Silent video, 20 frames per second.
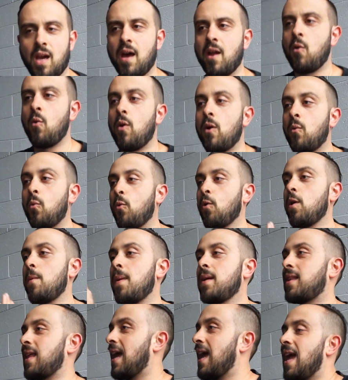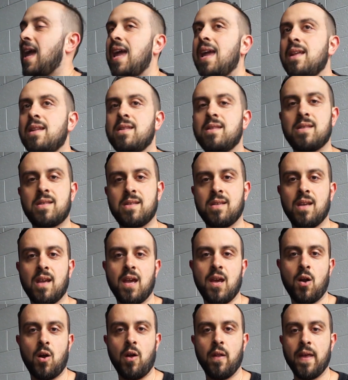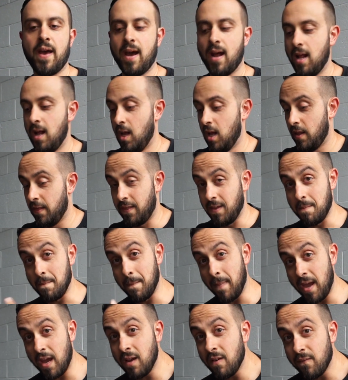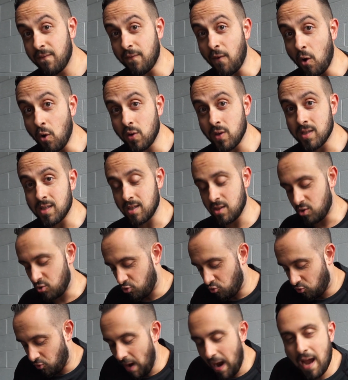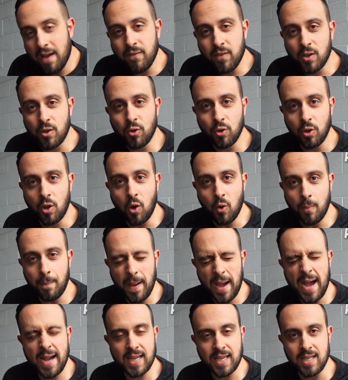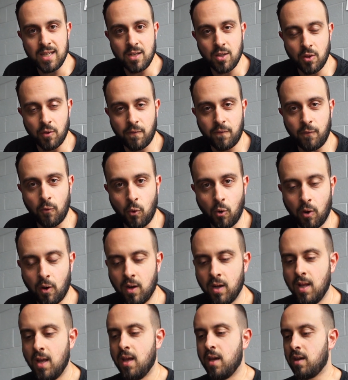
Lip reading: I don't wanna worry about the hands and all that. The main focus is driving your low back into the floor.